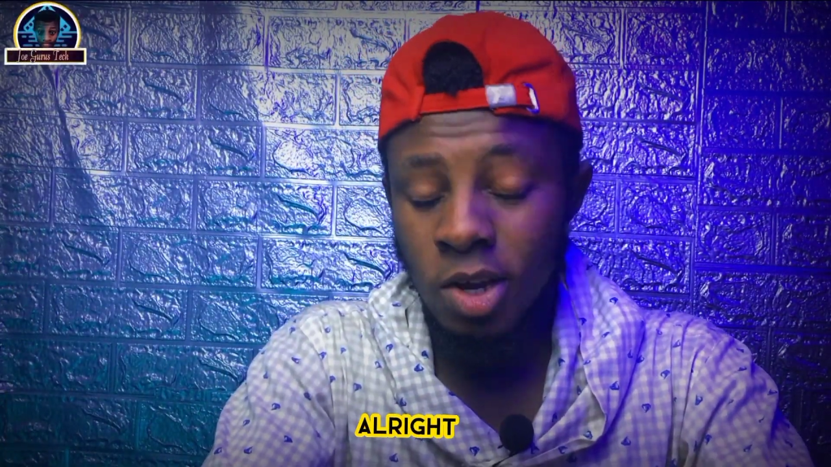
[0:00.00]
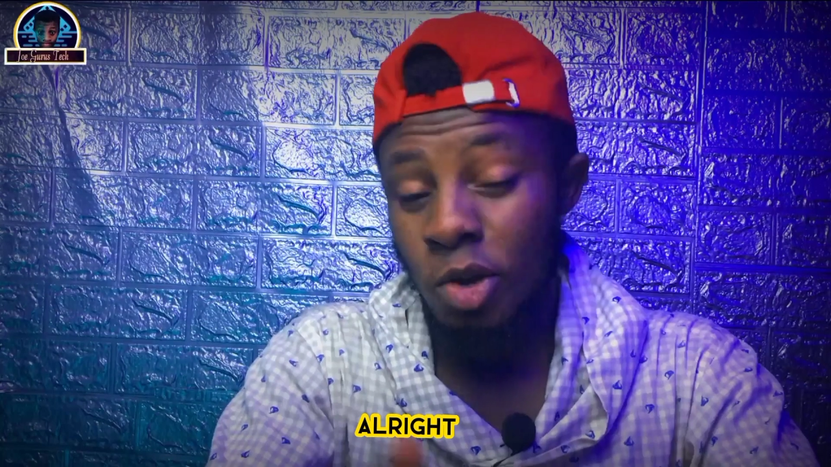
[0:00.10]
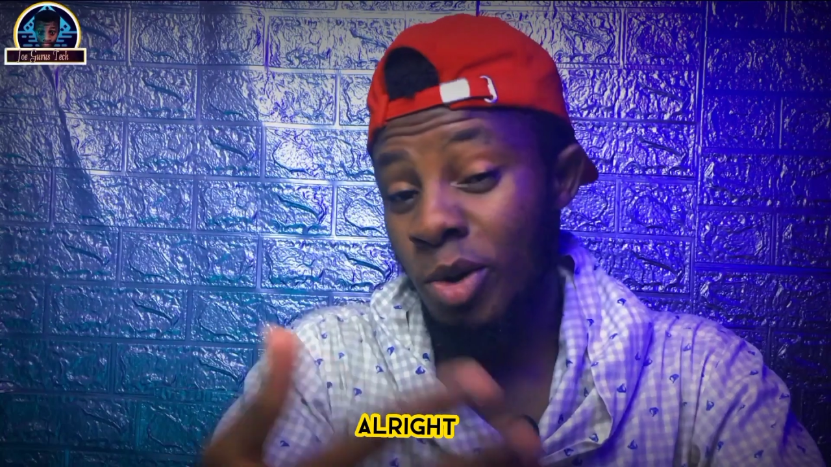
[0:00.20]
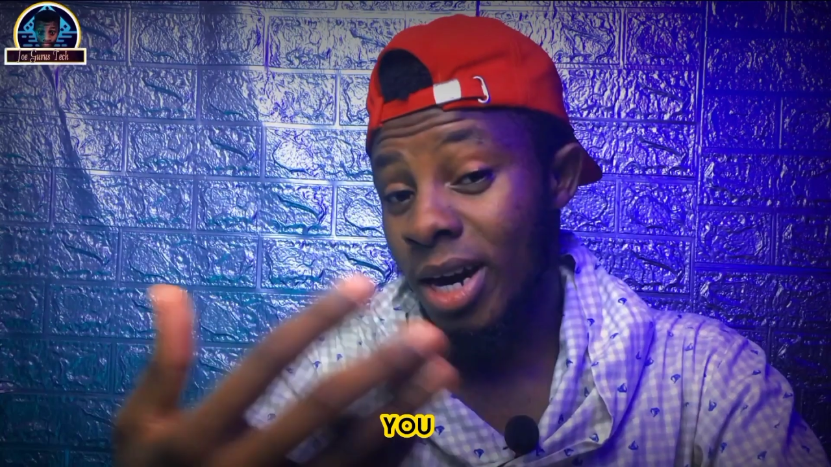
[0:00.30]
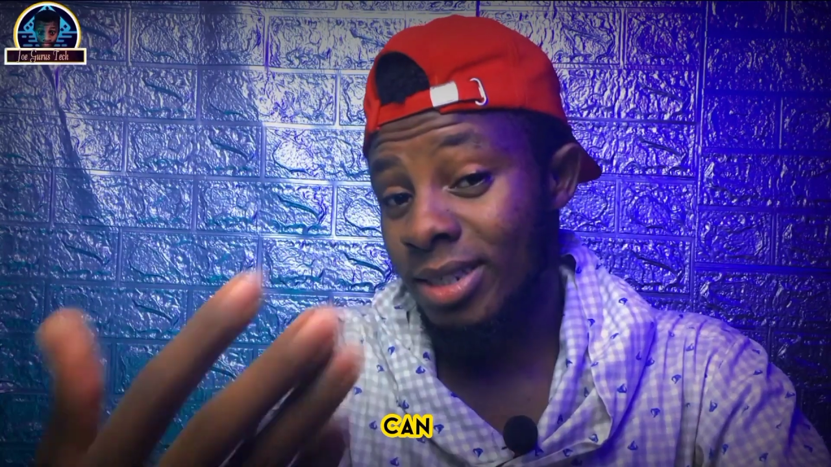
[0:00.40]

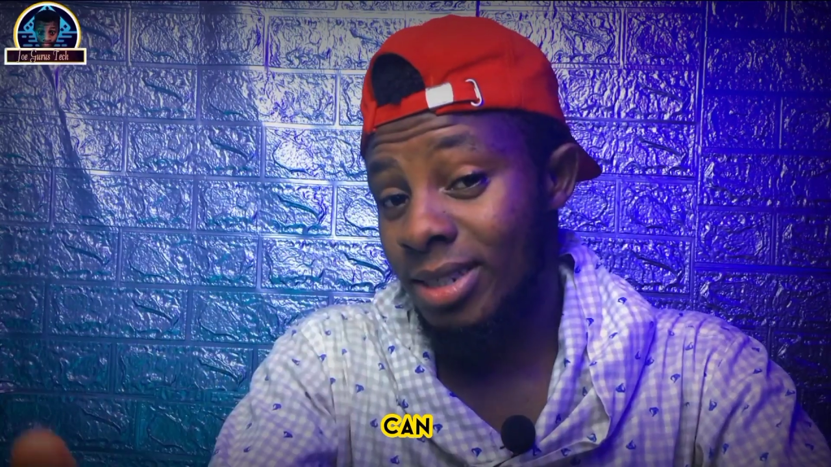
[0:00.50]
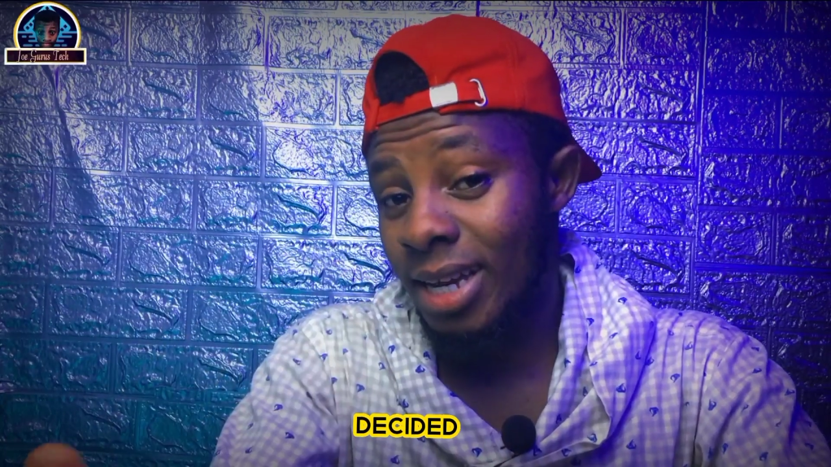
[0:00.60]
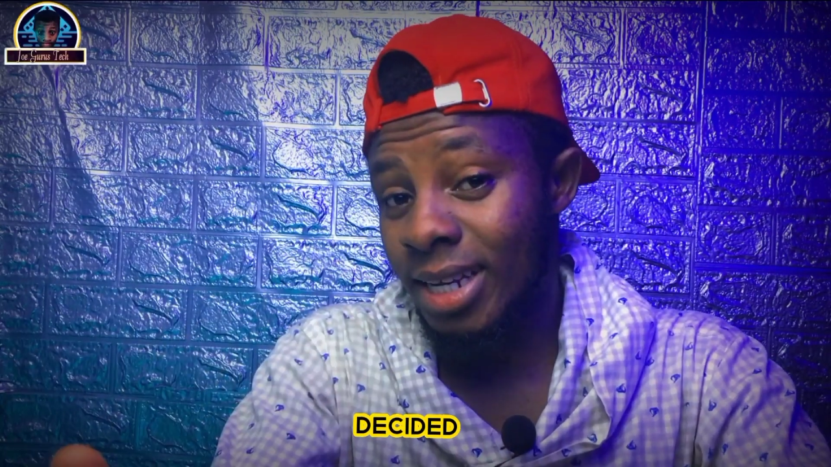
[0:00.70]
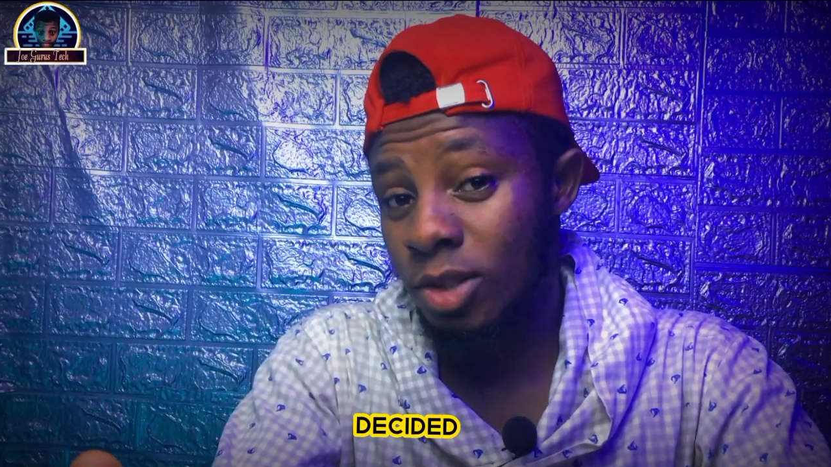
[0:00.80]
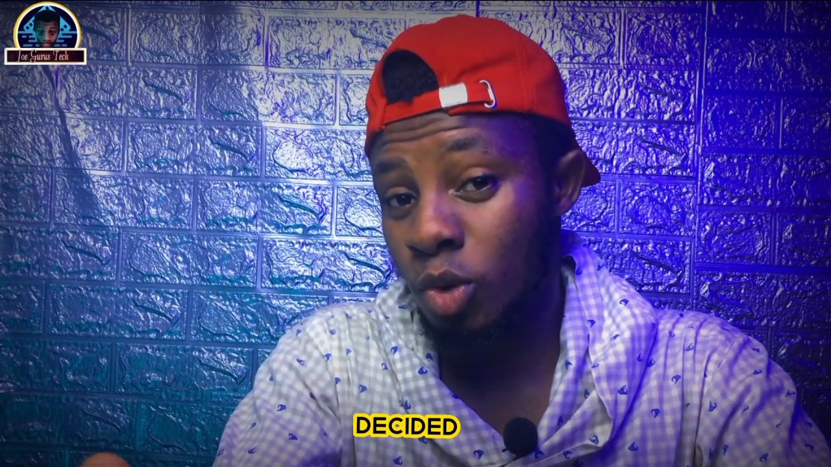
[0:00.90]
you can
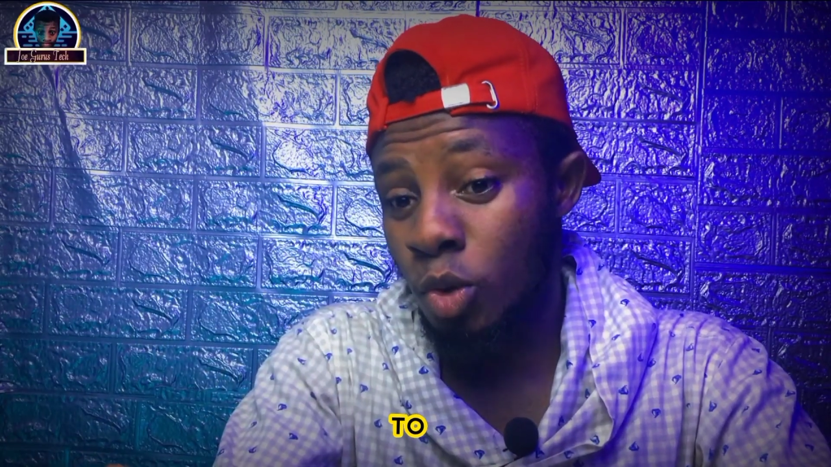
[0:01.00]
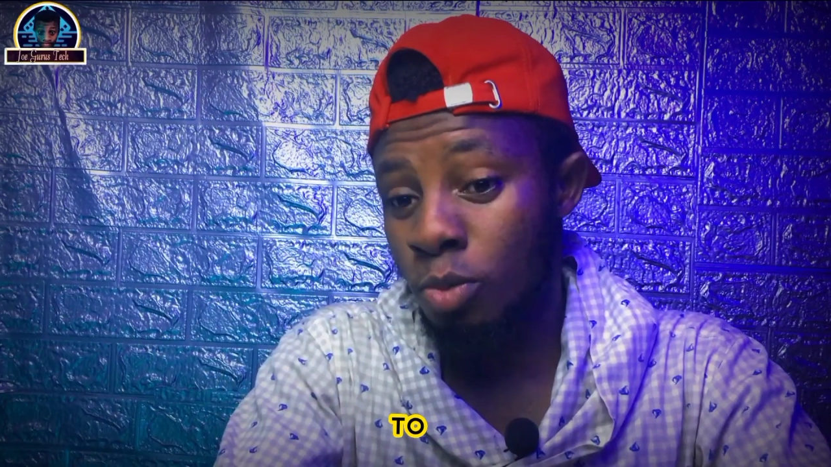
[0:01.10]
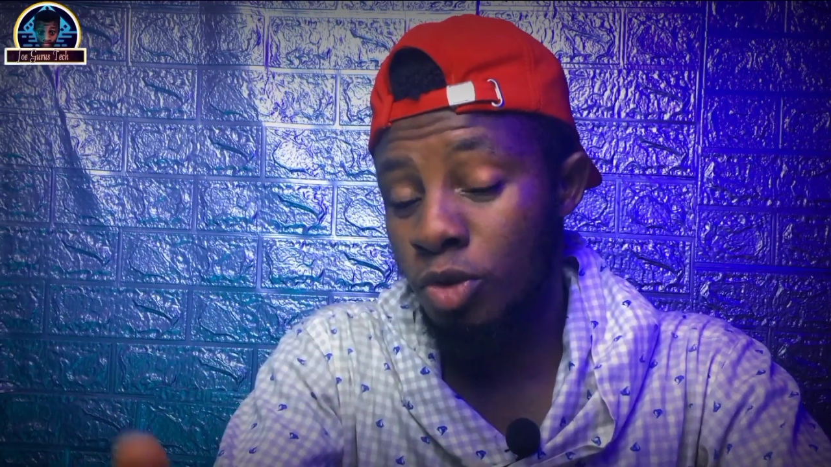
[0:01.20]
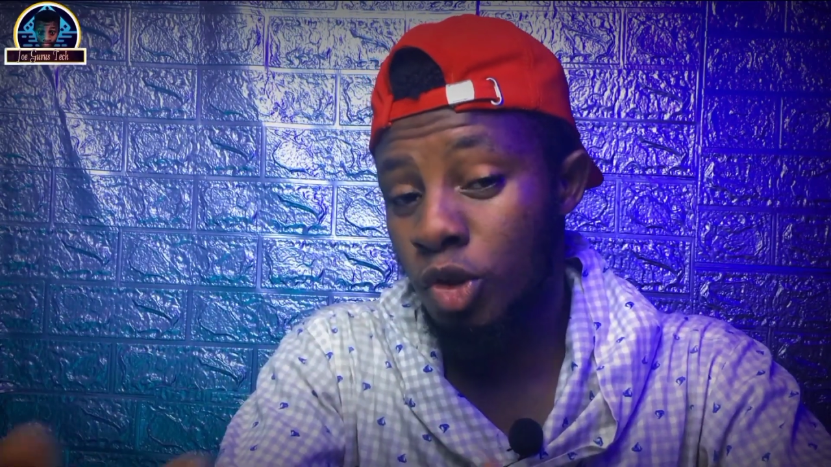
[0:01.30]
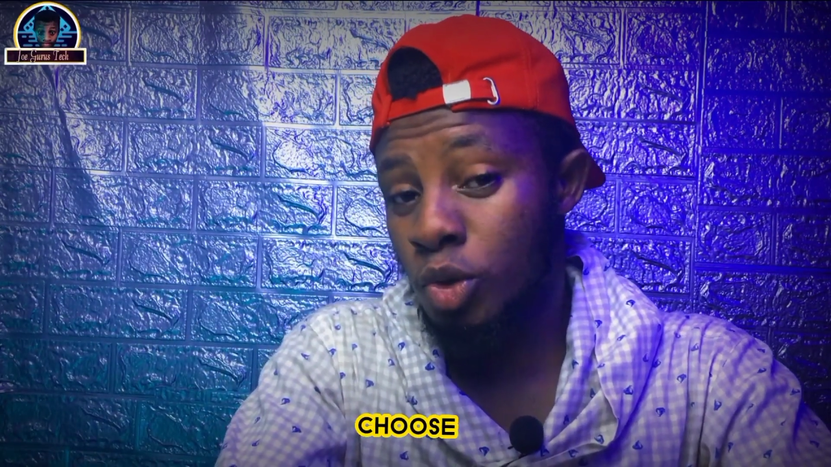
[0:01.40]
decide
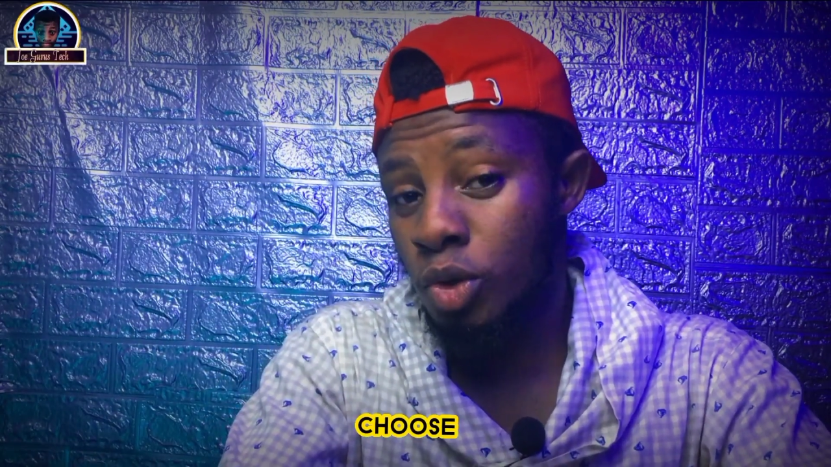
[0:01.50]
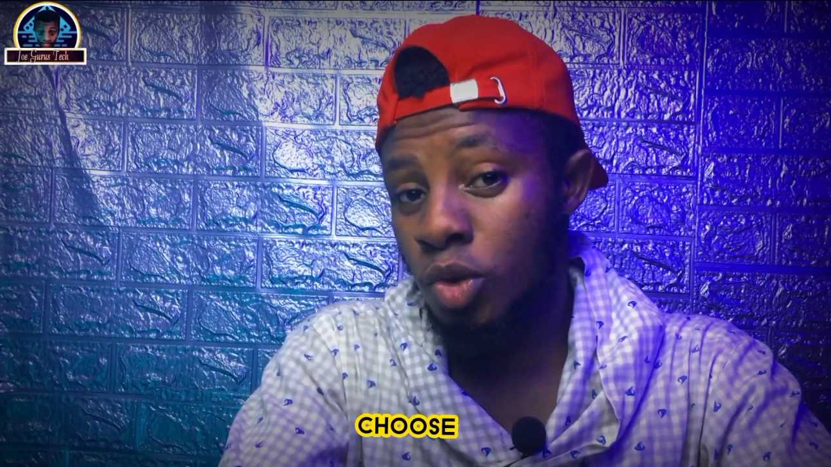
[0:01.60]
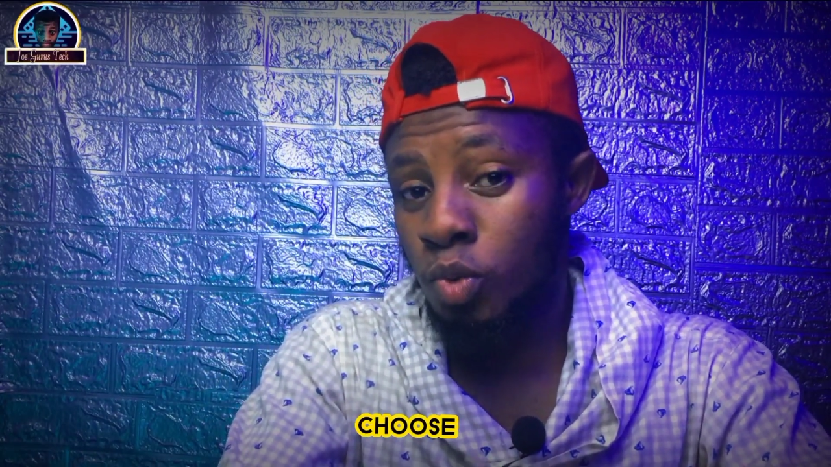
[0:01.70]
to choose